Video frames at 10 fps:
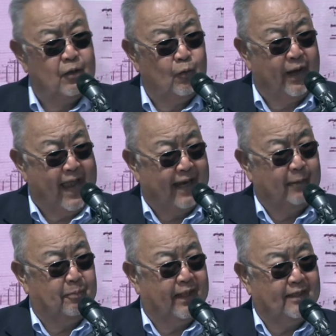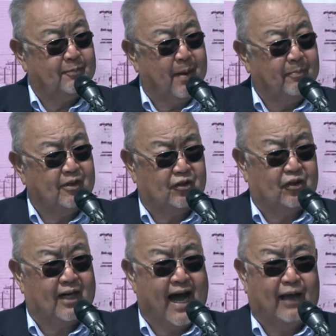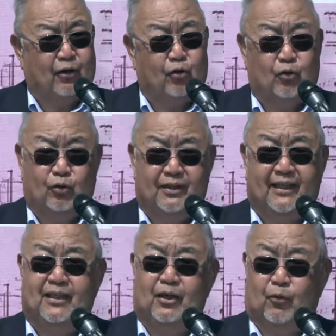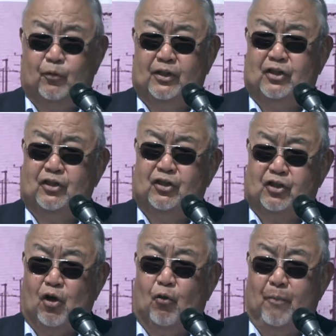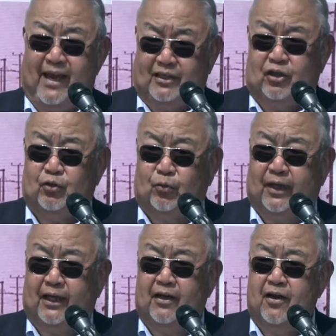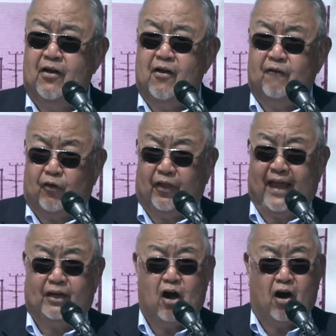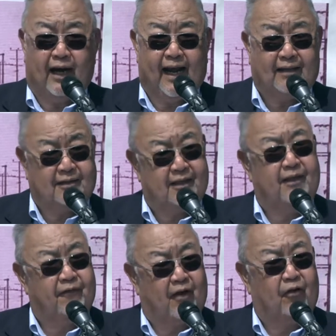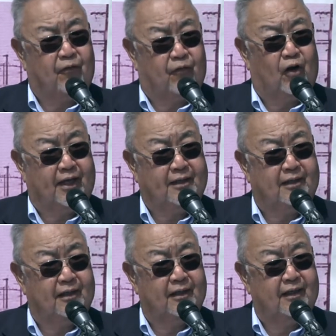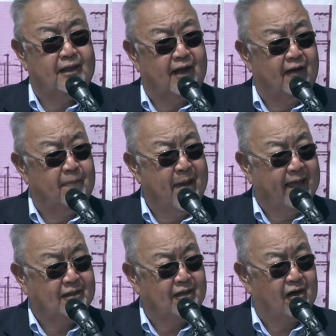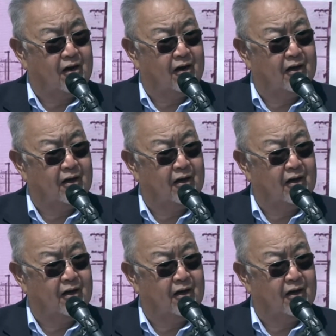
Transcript: We had it placed by Mr. Cato, who did the original stone masonry for that guardhouse at the very front of Manzanar.